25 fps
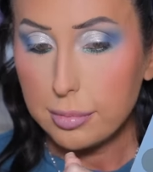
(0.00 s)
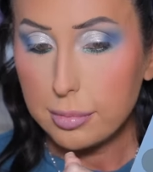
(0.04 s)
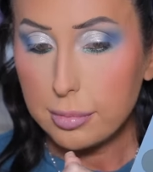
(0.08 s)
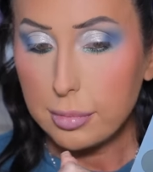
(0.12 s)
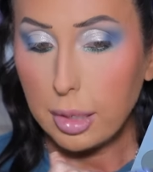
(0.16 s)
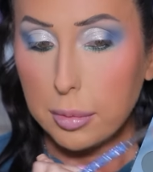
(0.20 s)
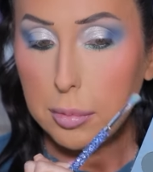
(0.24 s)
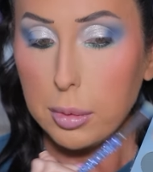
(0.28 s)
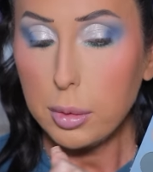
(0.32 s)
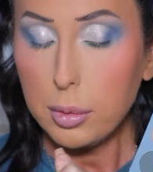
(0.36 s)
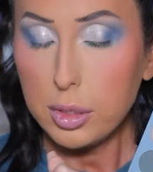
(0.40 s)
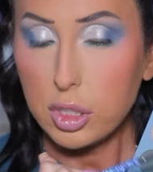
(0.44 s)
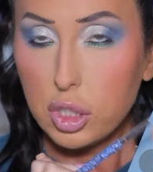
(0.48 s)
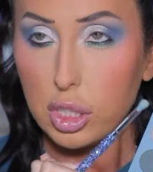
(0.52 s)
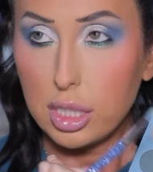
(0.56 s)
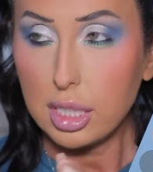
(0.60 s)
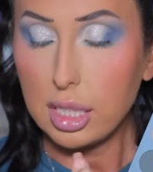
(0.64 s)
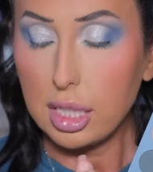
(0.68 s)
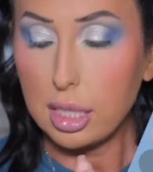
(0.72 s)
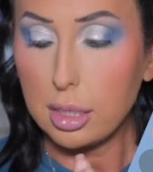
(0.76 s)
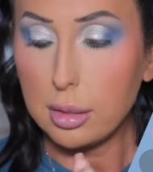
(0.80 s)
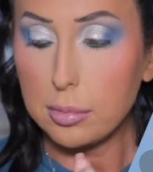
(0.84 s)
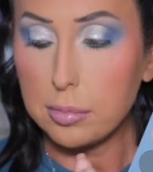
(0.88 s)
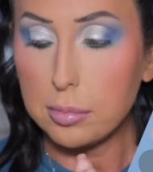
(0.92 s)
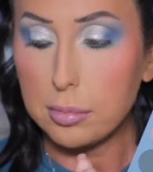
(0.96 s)
maybe we should
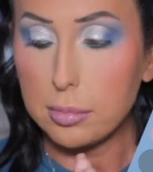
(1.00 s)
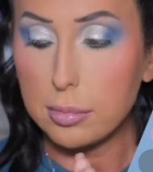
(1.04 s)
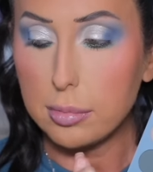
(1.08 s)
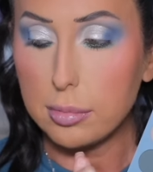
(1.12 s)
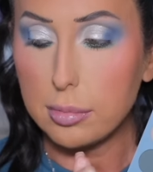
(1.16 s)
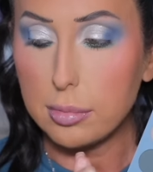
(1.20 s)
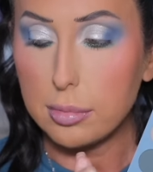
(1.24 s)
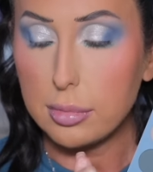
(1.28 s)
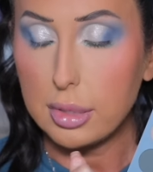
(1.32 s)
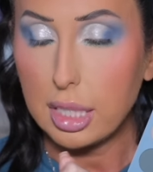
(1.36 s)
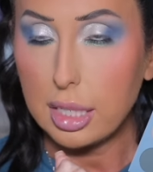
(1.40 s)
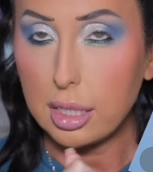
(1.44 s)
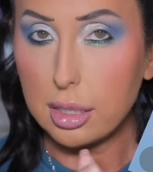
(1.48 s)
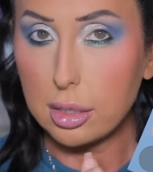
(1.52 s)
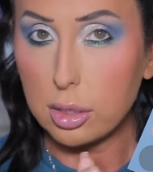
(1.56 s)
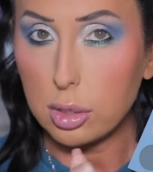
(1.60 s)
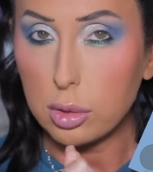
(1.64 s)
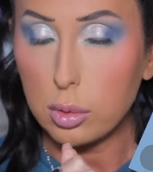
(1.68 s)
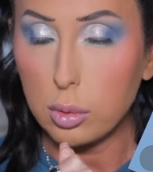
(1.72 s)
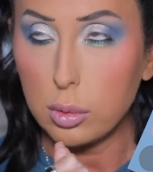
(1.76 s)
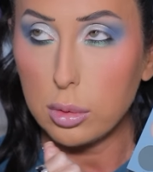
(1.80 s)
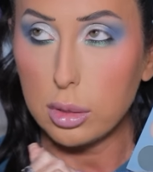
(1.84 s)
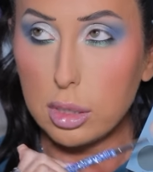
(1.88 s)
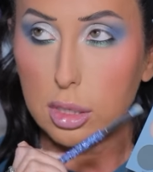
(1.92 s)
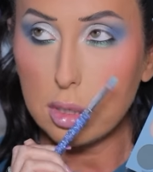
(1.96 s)
keep the inner
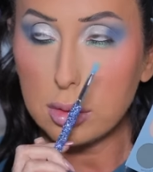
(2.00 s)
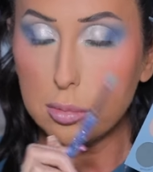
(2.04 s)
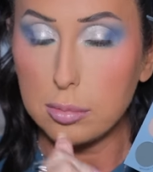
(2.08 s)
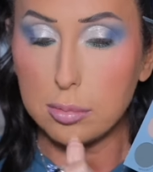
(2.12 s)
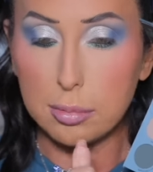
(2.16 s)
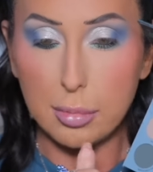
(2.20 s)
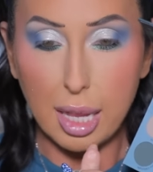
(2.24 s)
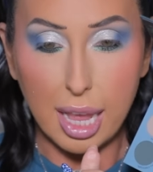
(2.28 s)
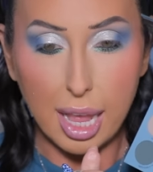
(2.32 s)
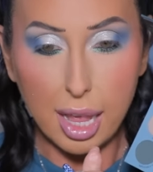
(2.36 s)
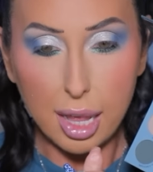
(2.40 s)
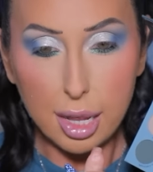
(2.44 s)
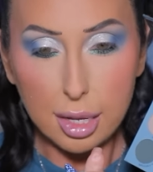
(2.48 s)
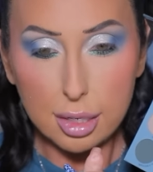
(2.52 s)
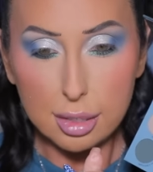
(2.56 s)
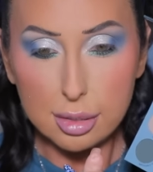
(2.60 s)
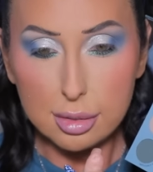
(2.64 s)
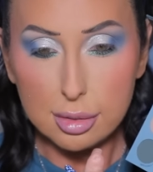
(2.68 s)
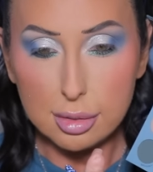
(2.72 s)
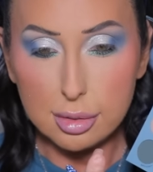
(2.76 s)
corner matte